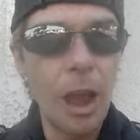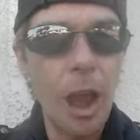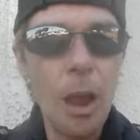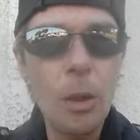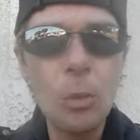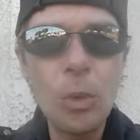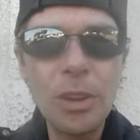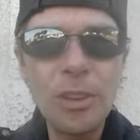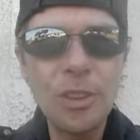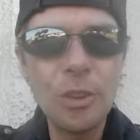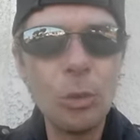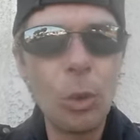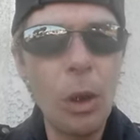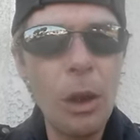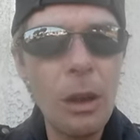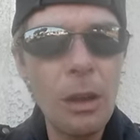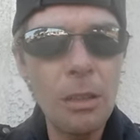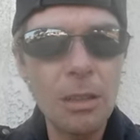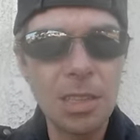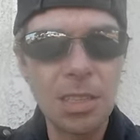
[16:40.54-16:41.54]
I wish you
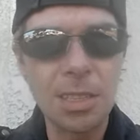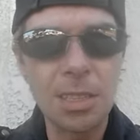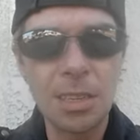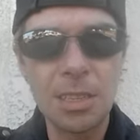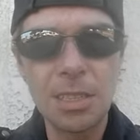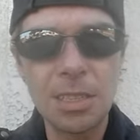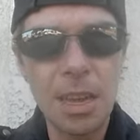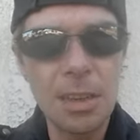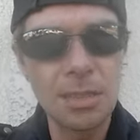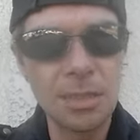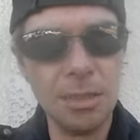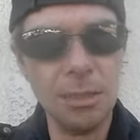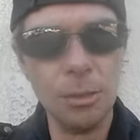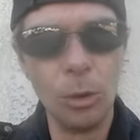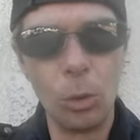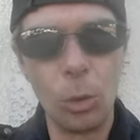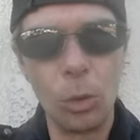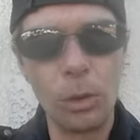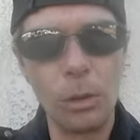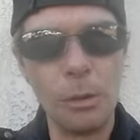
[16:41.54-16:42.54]
all the success in
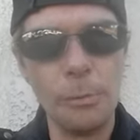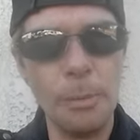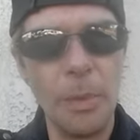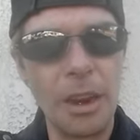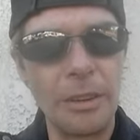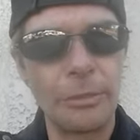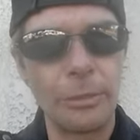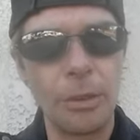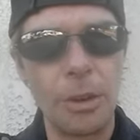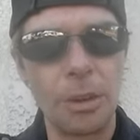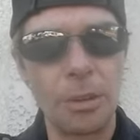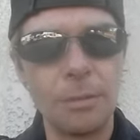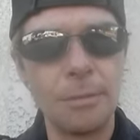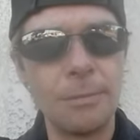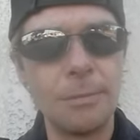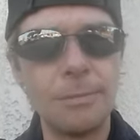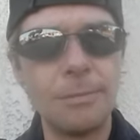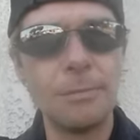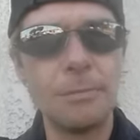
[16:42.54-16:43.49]
the world, my friend.